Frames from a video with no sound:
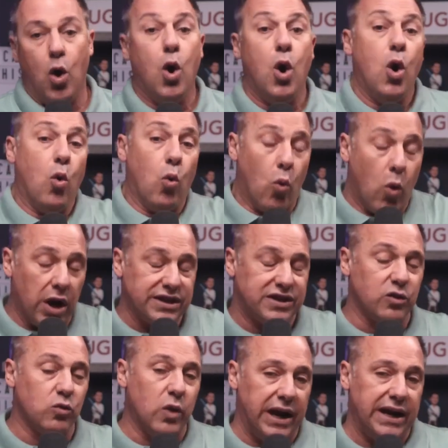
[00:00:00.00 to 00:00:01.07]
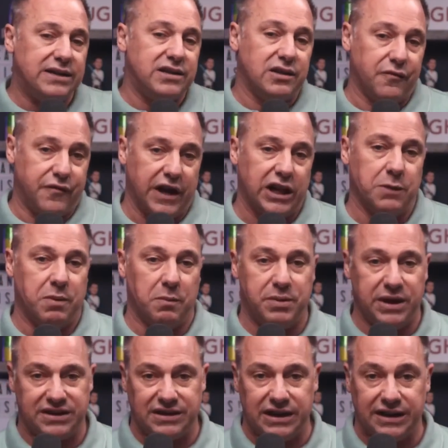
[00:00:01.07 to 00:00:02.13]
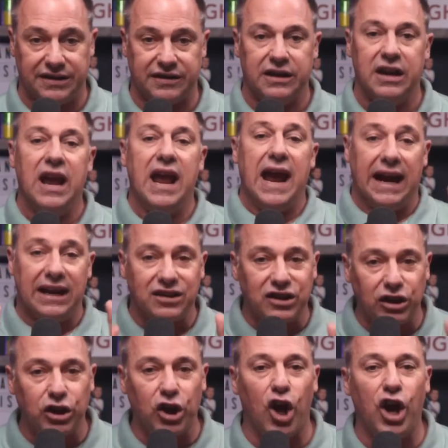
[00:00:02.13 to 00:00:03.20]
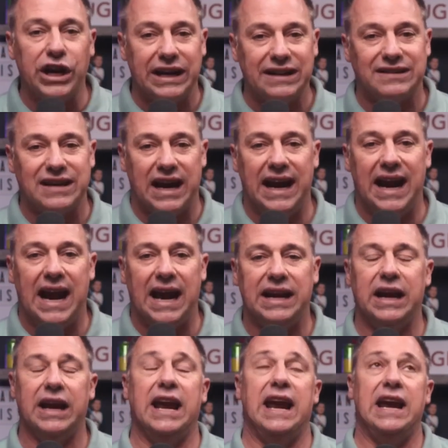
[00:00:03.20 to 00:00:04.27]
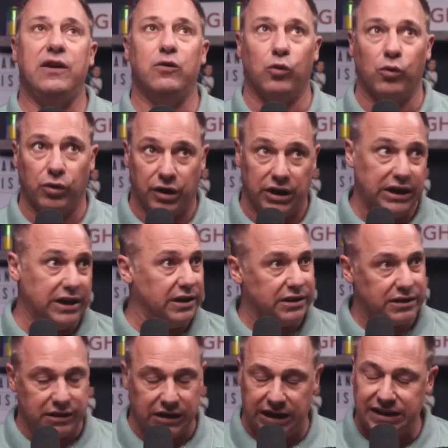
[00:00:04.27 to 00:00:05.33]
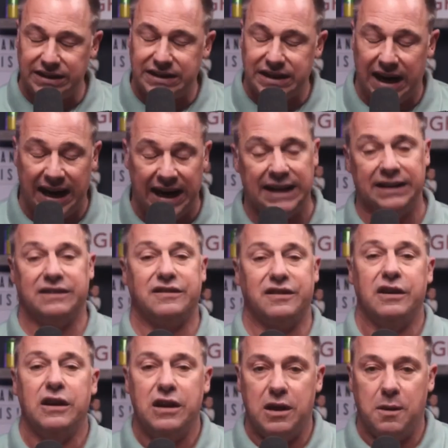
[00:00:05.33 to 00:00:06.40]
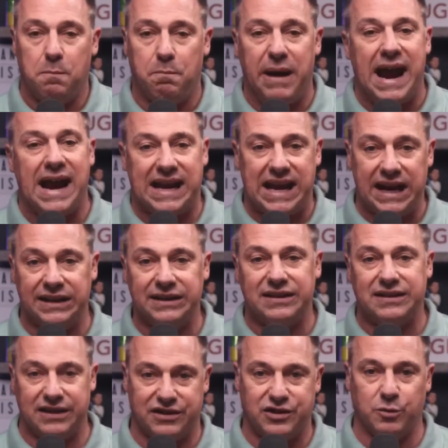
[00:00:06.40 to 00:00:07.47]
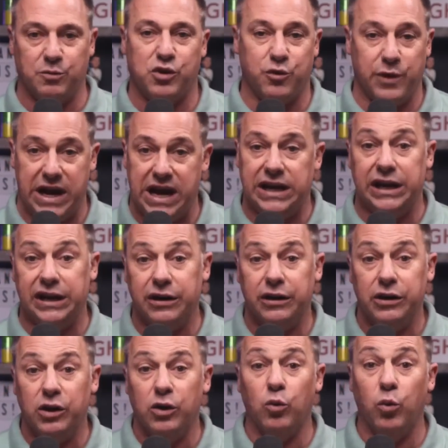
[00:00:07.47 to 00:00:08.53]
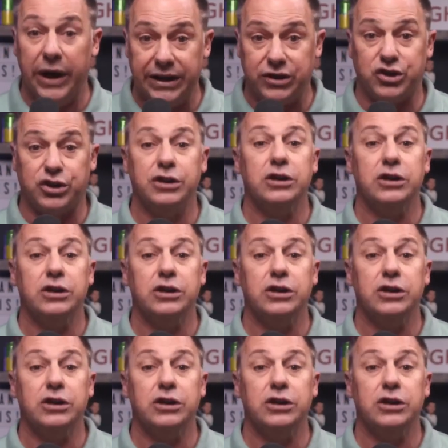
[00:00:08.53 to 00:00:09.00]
was a way to develop a business as long as I had a intense back-end system created, which